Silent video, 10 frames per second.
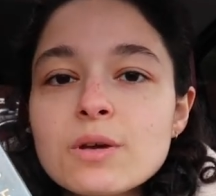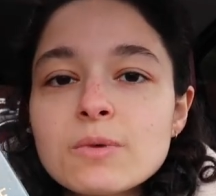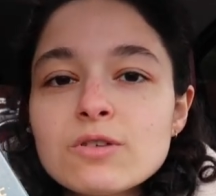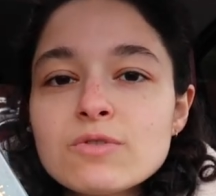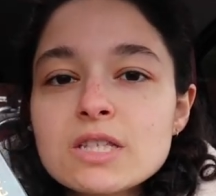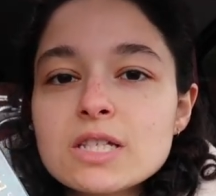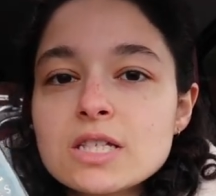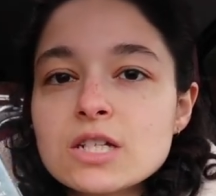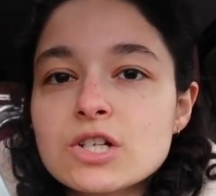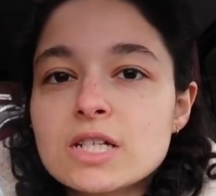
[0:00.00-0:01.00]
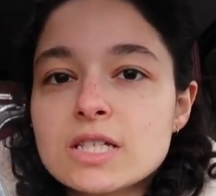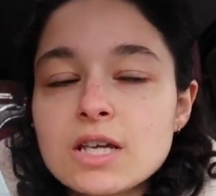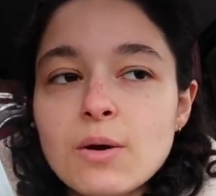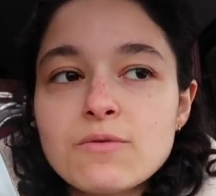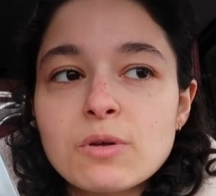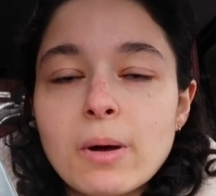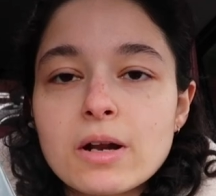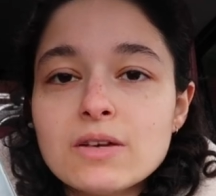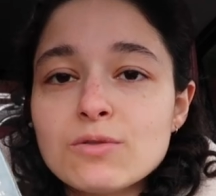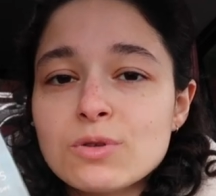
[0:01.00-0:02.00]
I'm gonna read this series, see how I feel about
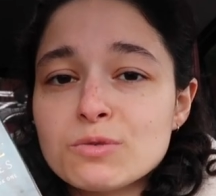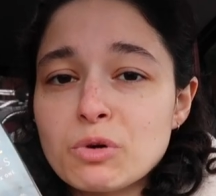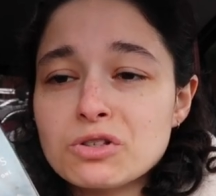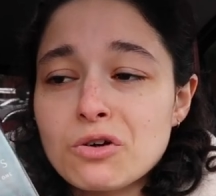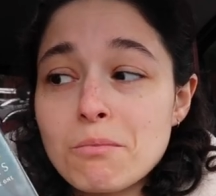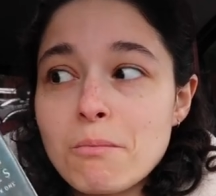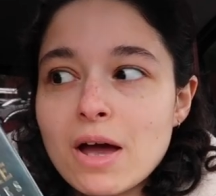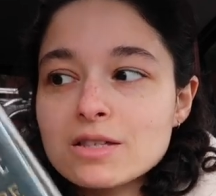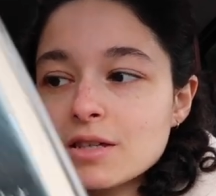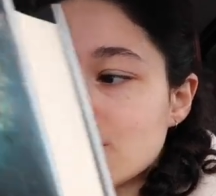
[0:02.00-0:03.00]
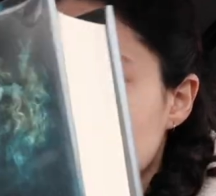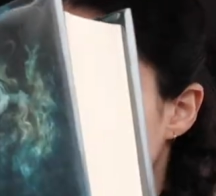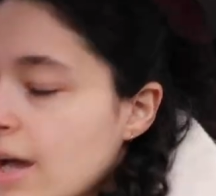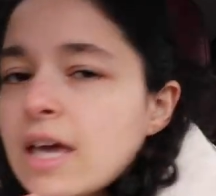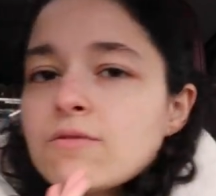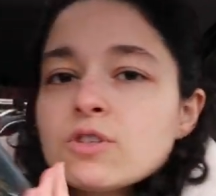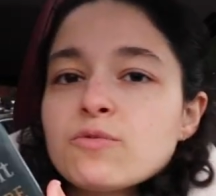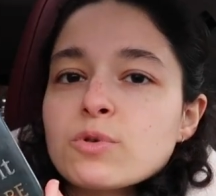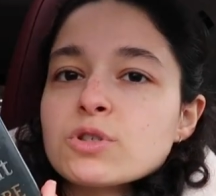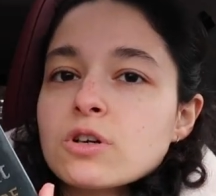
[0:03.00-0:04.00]
it, even though these books are massive. I gave this
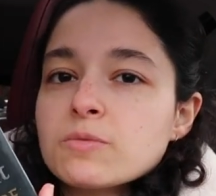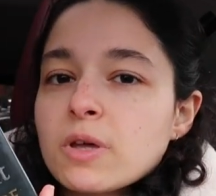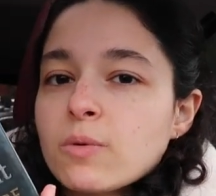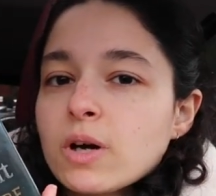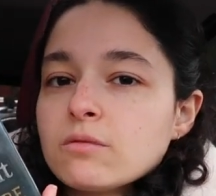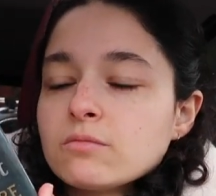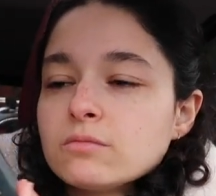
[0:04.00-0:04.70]
4 stars, by the way.